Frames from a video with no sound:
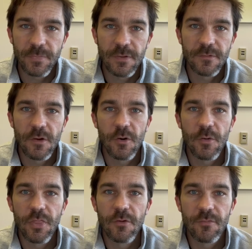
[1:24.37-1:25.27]
So
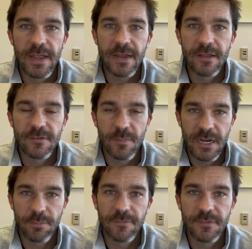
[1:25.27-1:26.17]
the rate is made
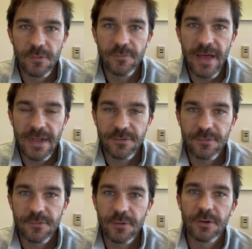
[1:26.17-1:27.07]
up of two
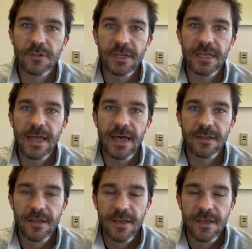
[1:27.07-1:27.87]
factors. So you're looking at